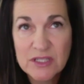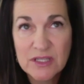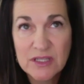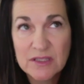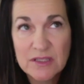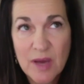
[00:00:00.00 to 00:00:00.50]
in the
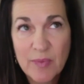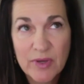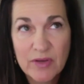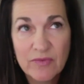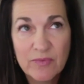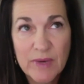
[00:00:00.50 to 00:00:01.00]
topic
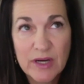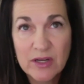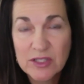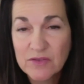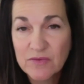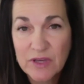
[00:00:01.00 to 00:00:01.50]
of marriage
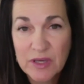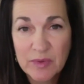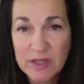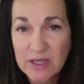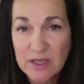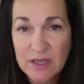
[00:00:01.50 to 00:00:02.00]
and
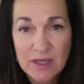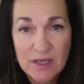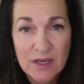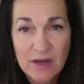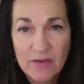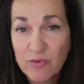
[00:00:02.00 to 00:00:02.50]
family
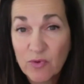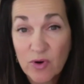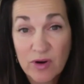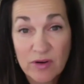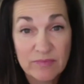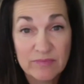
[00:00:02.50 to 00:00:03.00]

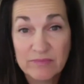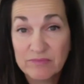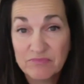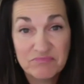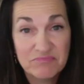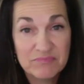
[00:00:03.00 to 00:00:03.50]
for
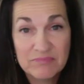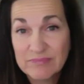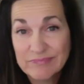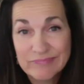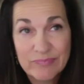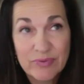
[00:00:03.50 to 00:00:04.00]

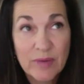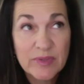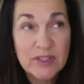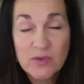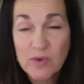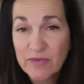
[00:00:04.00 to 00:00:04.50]
probably
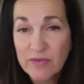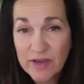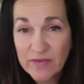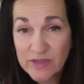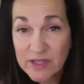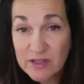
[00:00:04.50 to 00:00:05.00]
25
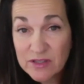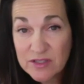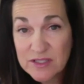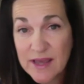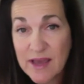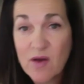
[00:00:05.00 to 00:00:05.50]
years
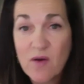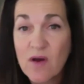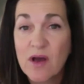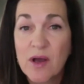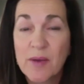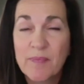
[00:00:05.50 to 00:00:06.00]
now,
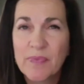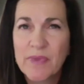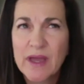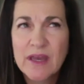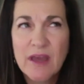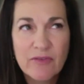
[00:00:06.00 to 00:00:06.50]
I
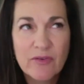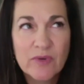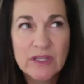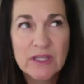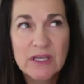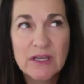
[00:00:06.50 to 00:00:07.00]
never
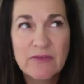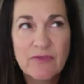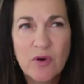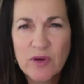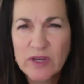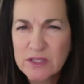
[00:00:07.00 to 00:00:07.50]
really
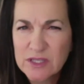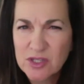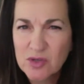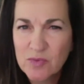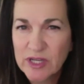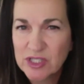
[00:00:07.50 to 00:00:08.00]
focused too
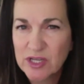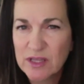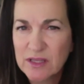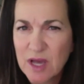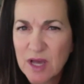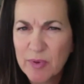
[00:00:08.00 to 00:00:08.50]
much on the
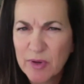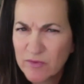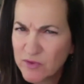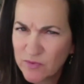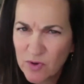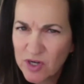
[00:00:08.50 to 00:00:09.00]
topic of
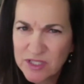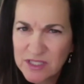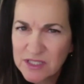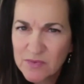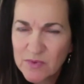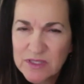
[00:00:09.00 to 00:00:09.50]
divorce. It just
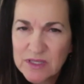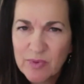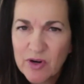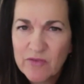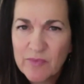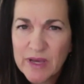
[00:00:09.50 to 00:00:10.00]
wasn't part of
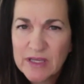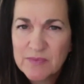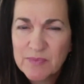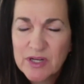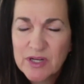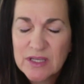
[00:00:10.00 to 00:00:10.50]
my
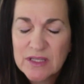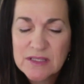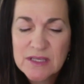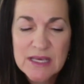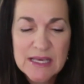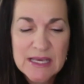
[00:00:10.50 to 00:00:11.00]
experience.
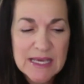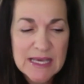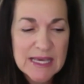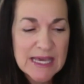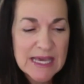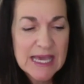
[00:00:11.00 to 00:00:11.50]

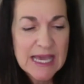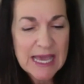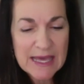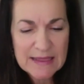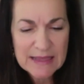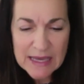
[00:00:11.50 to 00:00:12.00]

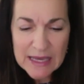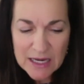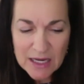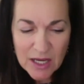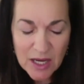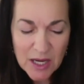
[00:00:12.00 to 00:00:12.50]
And then
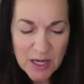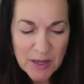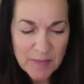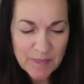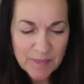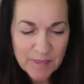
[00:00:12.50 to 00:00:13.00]

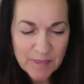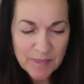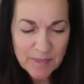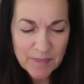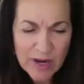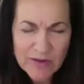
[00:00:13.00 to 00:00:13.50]

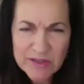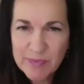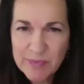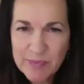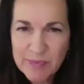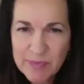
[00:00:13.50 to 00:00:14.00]
when I was
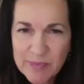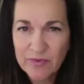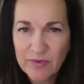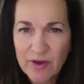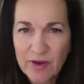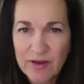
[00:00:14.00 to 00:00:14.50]
about
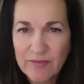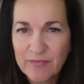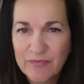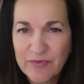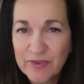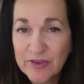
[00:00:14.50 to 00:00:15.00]

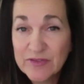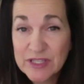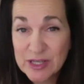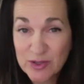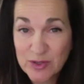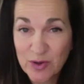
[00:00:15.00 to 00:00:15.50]
50
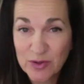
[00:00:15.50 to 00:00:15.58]
years old,